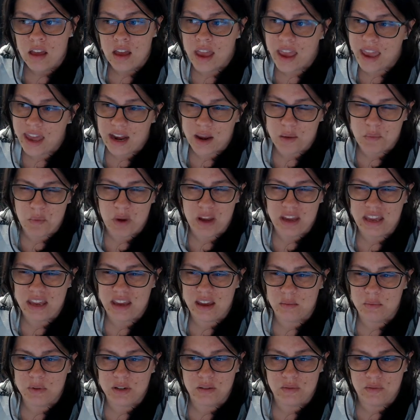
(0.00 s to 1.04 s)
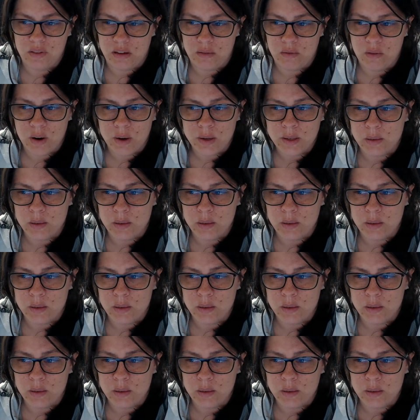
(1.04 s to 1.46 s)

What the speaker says: and I'm waking up to fevers.